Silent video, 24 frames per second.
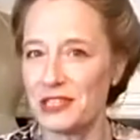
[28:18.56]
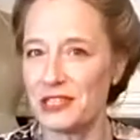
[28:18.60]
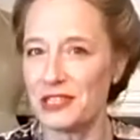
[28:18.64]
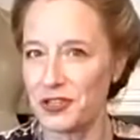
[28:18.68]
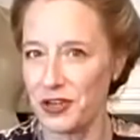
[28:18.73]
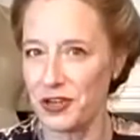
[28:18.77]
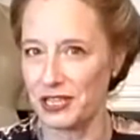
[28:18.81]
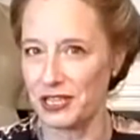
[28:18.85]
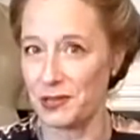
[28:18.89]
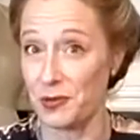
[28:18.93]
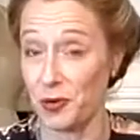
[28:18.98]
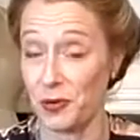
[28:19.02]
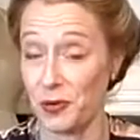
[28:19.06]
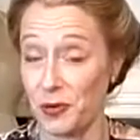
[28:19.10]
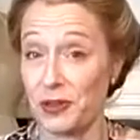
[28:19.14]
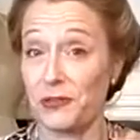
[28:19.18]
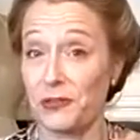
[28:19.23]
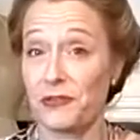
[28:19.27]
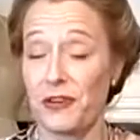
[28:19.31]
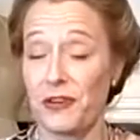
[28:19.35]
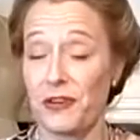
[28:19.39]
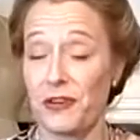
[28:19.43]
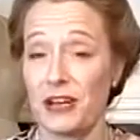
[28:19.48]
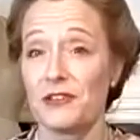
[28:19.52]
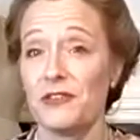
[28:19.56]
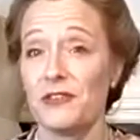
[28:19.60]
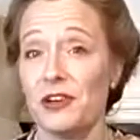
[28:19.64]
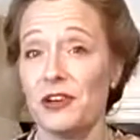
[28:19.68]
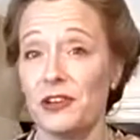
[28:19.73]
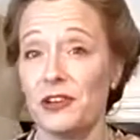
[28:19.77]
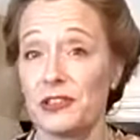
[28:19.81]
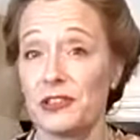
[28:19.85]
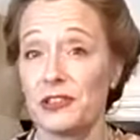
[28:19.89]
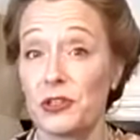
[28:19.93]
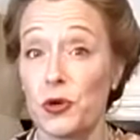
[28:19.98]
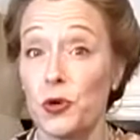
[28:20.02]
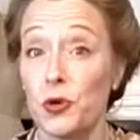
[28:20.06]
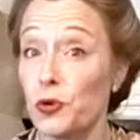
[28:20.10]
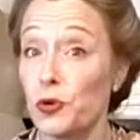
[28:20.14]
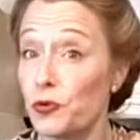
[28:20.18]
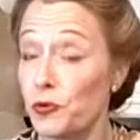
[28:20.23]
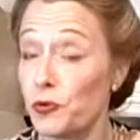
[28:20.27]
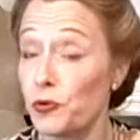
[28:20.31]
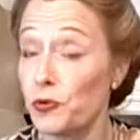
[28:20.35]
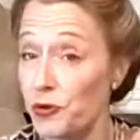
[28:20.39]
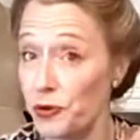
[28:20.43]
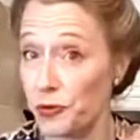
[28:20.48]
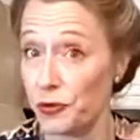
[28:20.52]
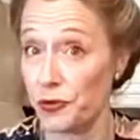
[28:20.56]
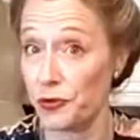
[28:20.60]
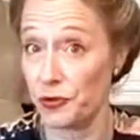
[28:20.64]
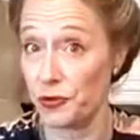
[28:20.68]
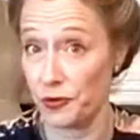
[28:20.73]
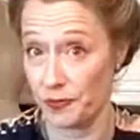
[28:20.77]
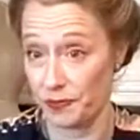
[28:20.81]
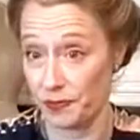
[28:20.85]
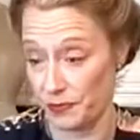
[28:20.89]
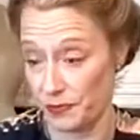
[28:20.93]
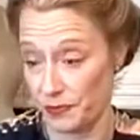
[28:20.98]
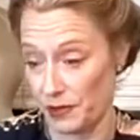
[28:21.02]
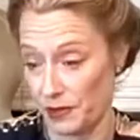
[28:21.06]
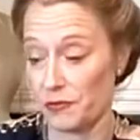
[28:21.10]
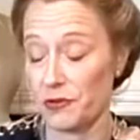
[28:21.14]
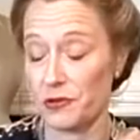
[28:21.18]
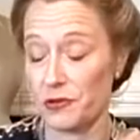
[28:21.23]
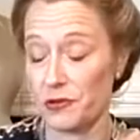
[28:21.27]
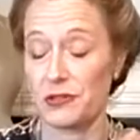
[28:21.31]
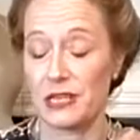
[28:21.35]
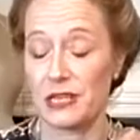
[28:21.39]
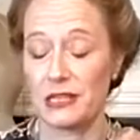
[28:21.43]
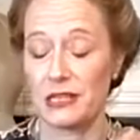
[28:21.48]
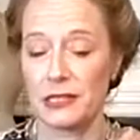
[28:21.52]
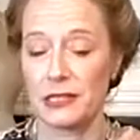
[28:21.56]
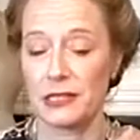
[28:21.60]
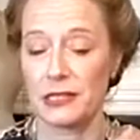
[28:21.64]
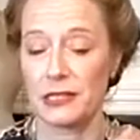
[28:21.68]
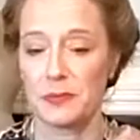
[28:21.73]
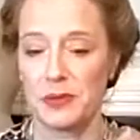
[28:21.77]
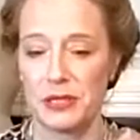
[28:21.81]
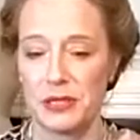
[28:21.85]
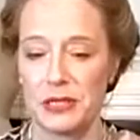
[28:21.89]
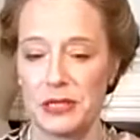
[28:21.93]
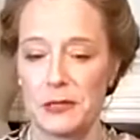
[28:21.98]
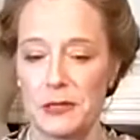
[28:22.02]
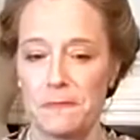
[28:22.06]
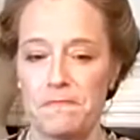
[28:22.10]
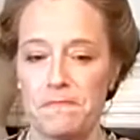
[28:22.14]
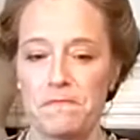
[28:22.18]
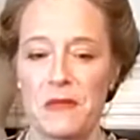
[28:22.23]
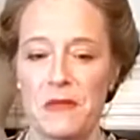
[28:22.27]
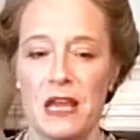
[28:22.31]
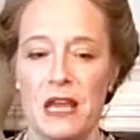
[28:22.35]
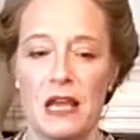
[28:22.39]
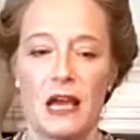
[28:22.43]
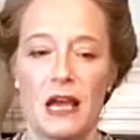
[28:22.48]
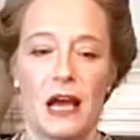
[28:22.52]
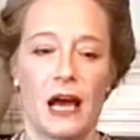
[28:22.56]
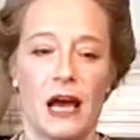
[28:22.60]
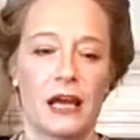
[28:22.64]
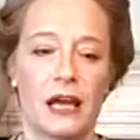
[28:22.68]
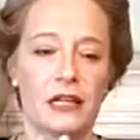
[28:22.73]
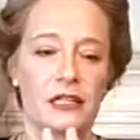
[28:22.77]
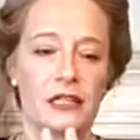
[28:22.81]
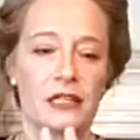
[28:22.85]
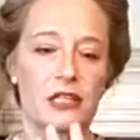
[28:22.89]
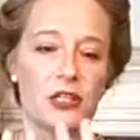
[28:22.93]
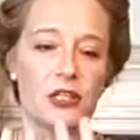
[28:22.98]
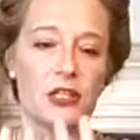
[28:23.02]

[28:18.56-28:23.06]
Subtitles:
transport with a friend of hers called Ruth and Ruth's husband. And as the